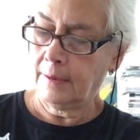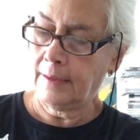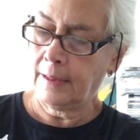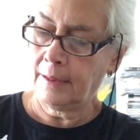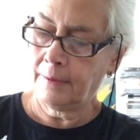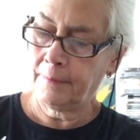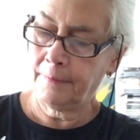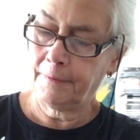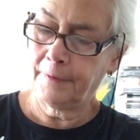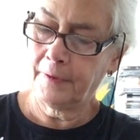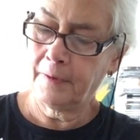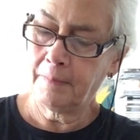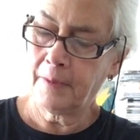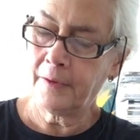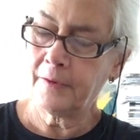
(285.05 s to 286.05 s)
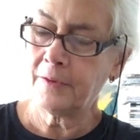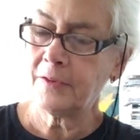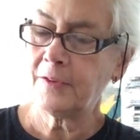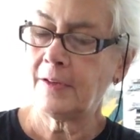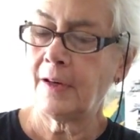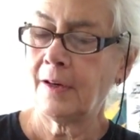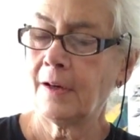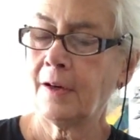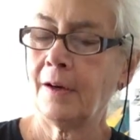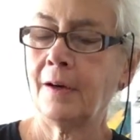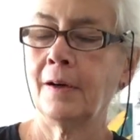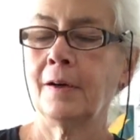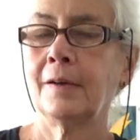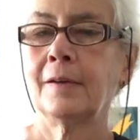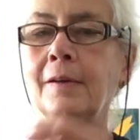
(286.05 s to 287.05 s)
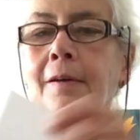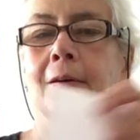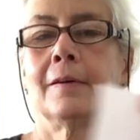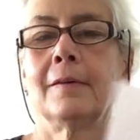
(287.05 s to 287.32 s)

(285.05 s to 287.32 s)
Now for the Mother's Day card,